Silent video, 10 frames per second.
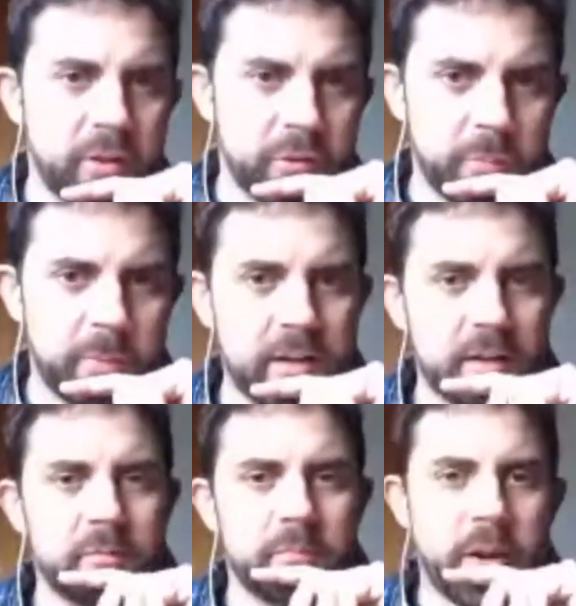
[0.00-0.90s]
it would
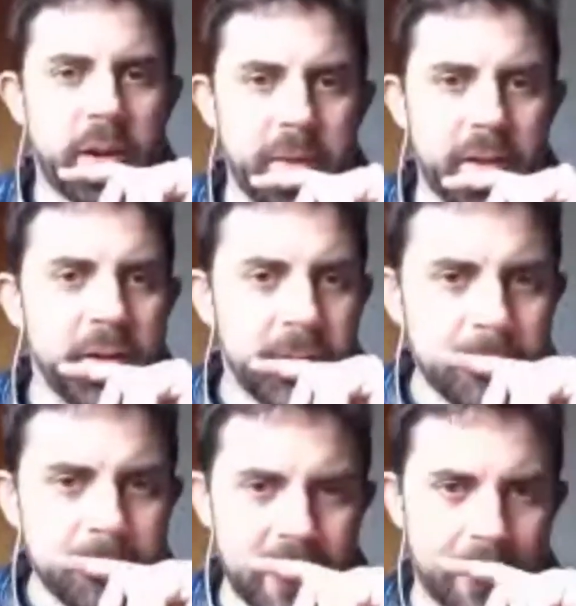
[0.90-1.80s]
be probably better.
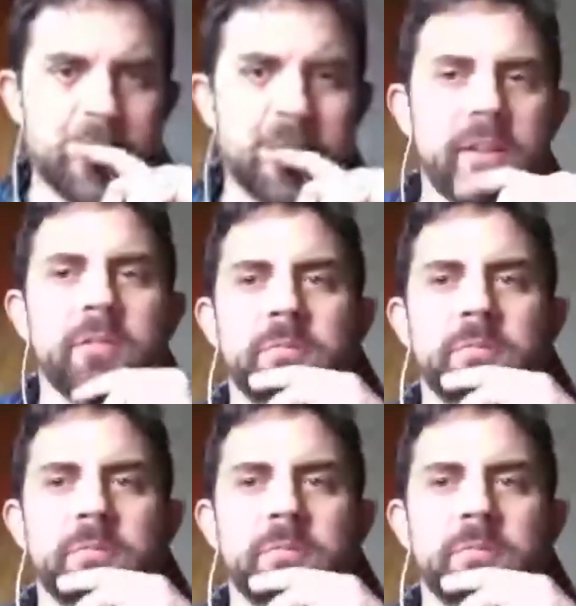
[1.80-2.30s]
Yeah, thank you.